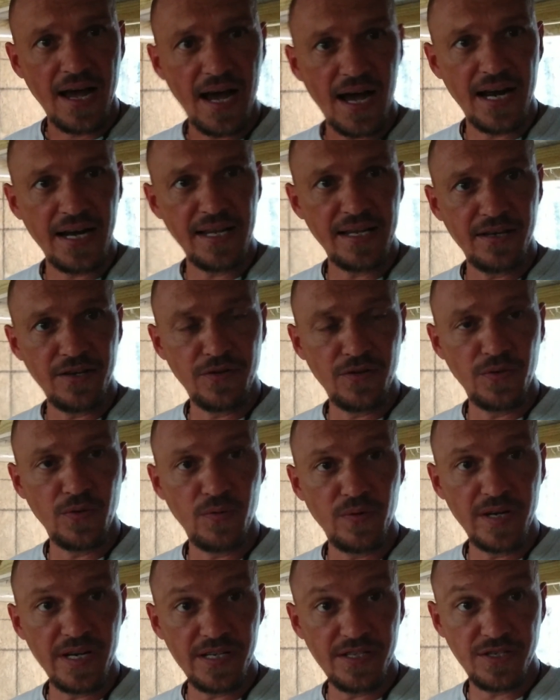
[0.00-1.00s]
I didn't do
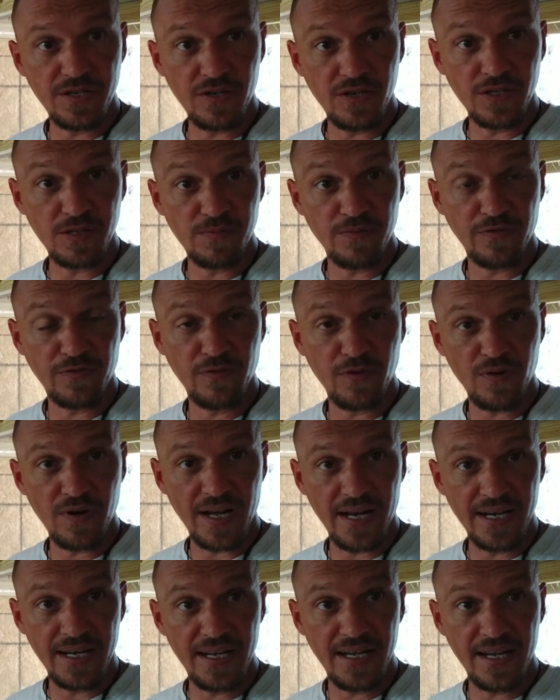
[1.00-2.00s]
research before
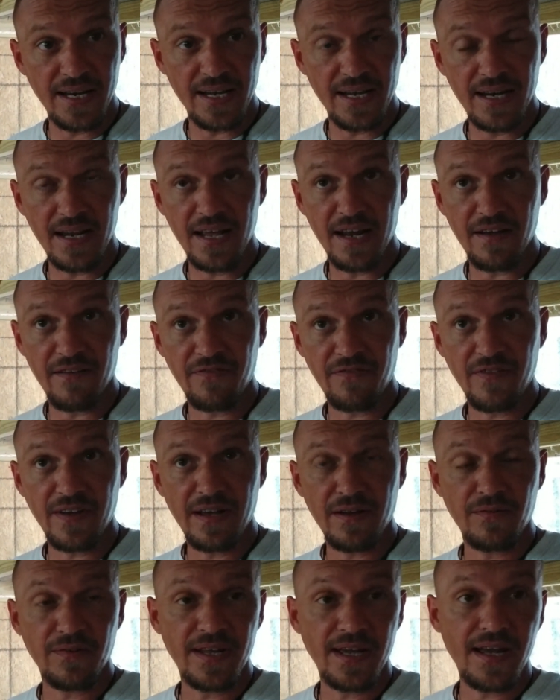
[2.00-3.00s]
I did it, and I
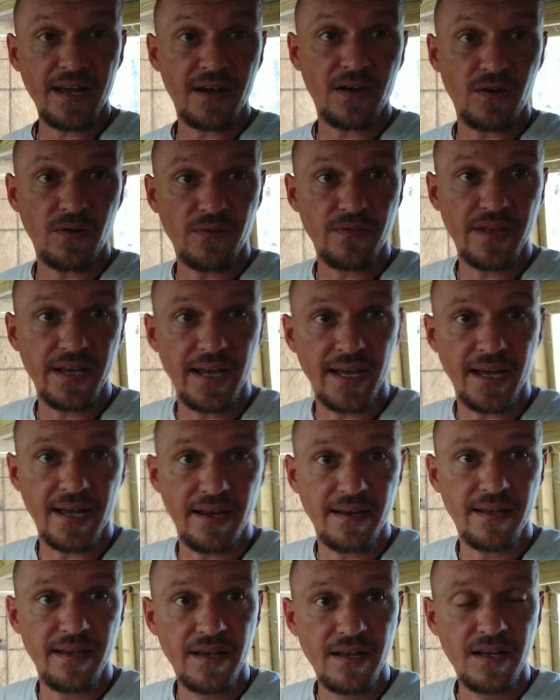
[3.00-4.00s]
found out that